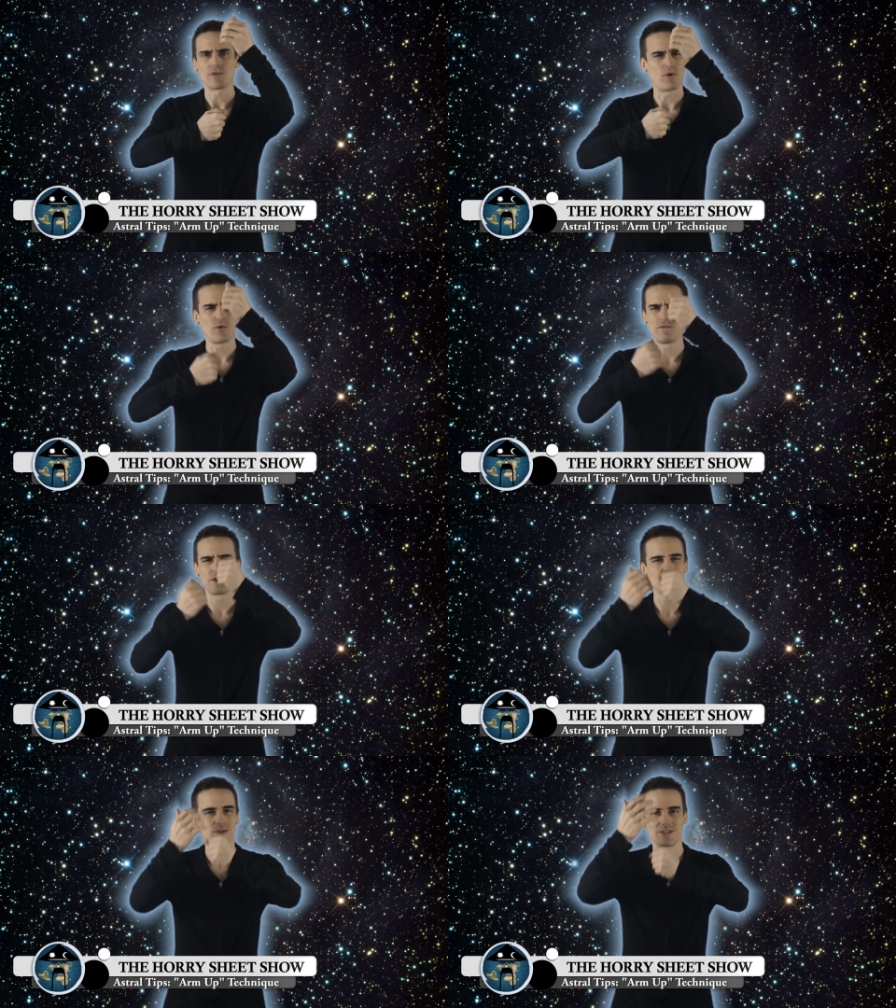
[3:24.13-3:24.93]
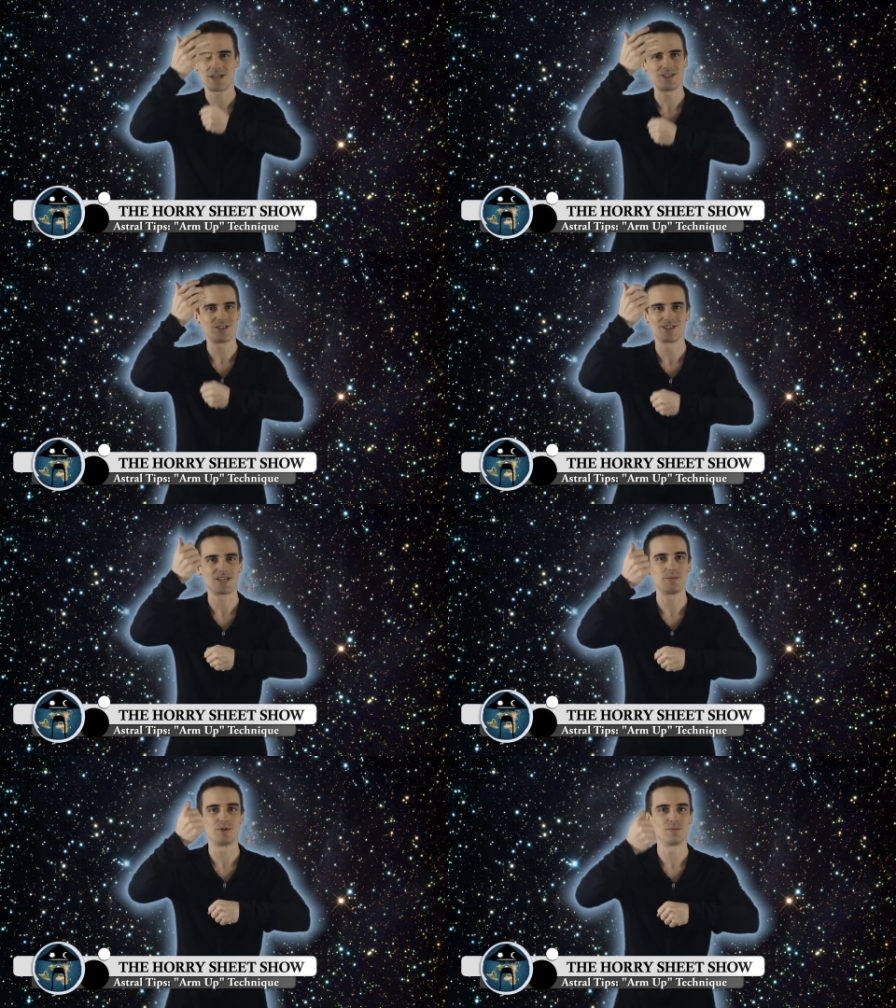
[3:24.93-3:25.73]
The whole visualization is
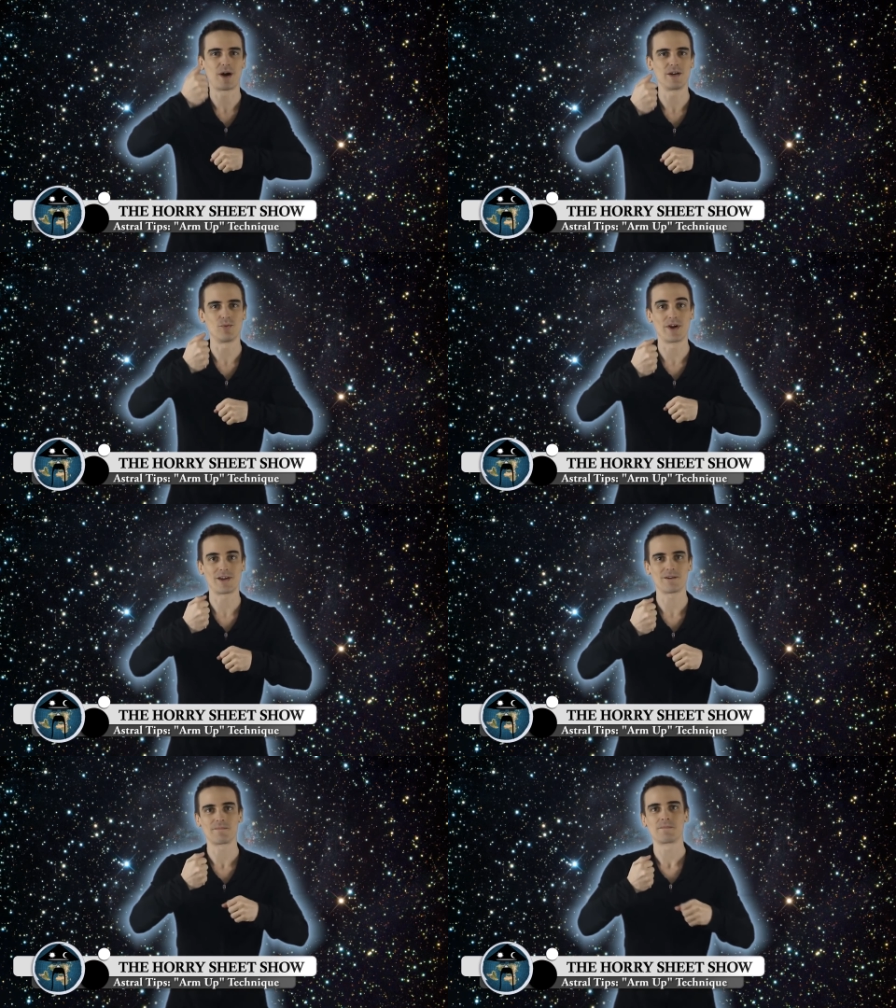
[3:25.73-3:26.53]
keeping your mind awake.